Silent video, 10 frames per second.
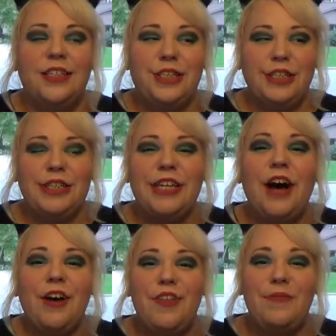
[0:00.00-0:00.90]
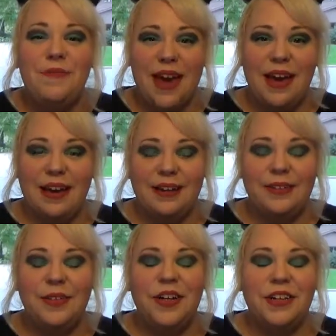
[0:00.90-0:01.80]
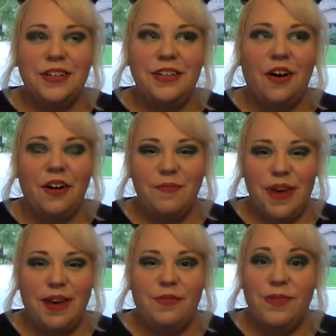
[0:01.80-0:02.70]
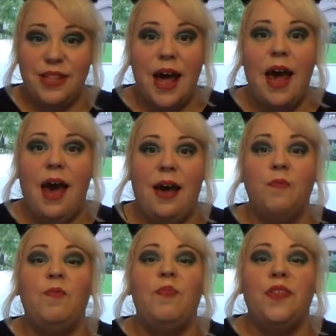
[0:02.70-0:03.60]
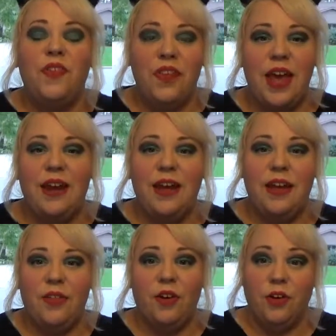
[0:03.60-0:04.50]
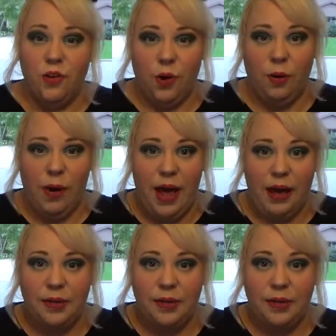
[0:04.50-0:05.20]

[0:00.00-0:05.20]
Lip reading: She saw the man, the tall man with the hat, standing in their doorway.